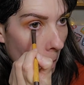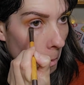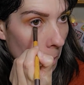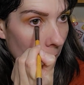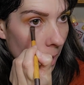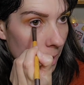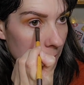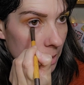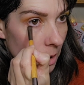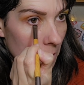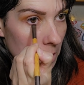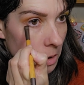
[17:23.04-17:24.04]
I'm taking
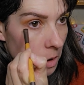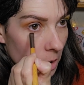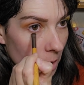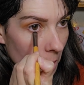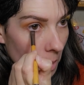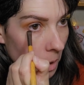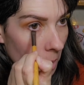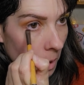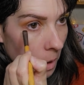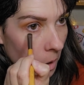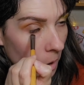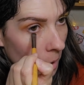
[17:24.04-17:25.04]
sludge to the
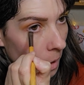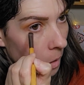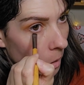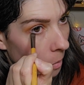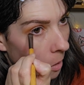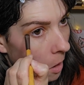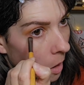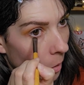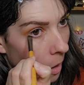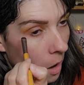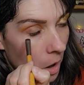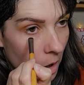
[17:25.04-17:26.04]

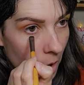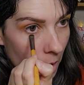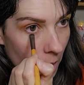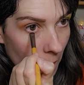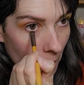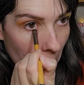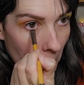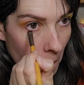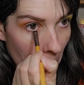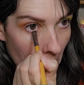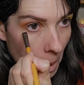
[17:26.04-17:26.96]
lower eye.